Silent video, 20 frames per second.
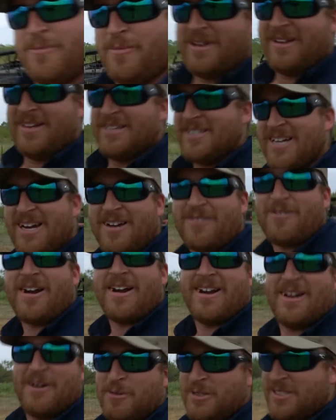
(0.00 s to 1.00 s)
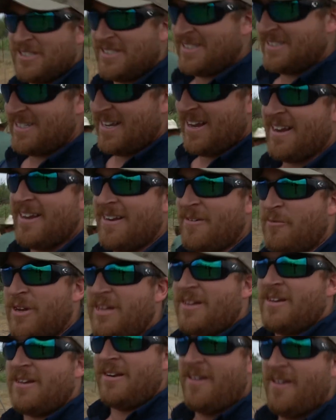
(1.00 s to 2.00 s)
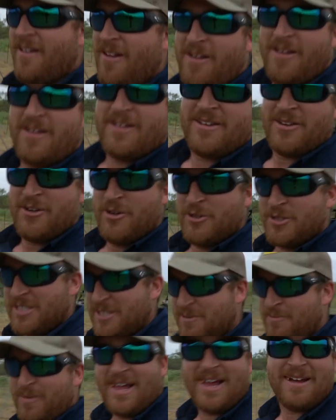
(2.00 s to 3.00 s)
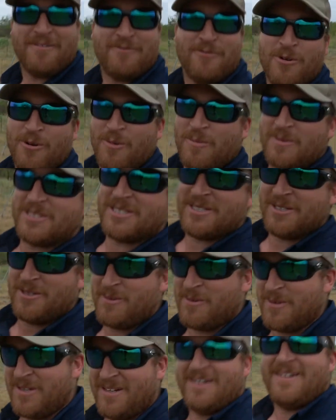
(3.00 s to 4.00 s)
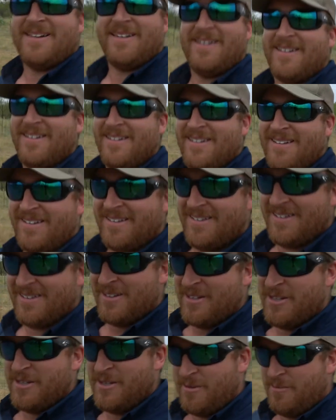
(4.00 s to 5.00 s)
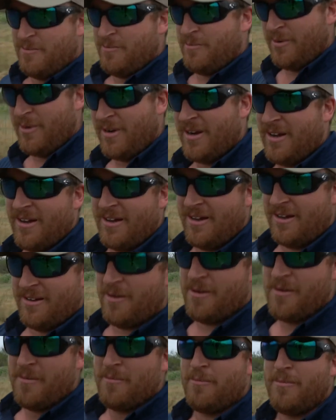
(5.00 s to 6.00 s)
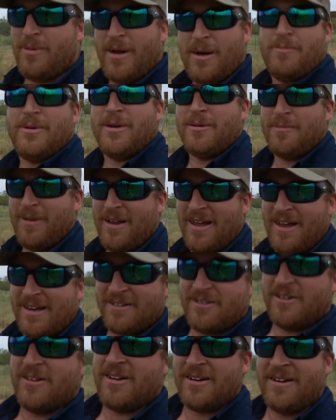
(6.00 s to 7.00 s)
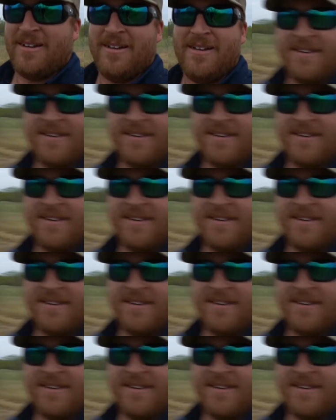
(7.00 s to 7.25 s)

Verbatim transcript: Billy Jack right here was just saying that we could use this platform to uh, put a pop-up blind on.